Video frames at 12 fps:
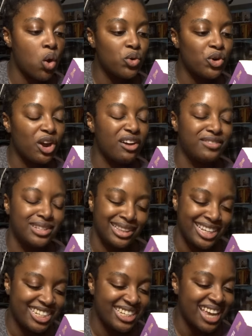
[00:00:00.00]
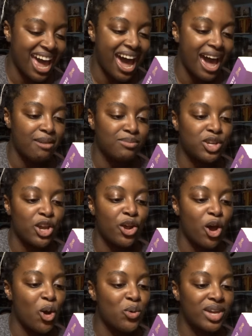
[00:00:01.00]
owner of delicious abs, and
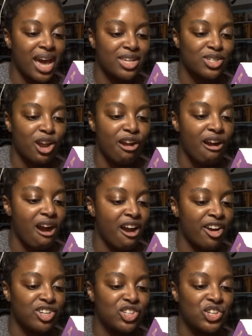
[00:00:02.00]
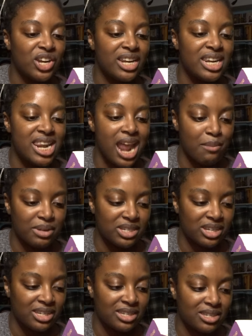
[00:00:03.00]
oh yes, her arch
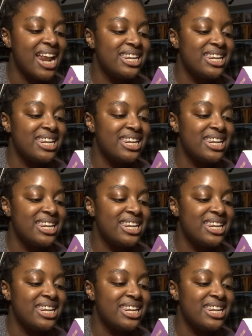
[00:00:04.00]
nemesis.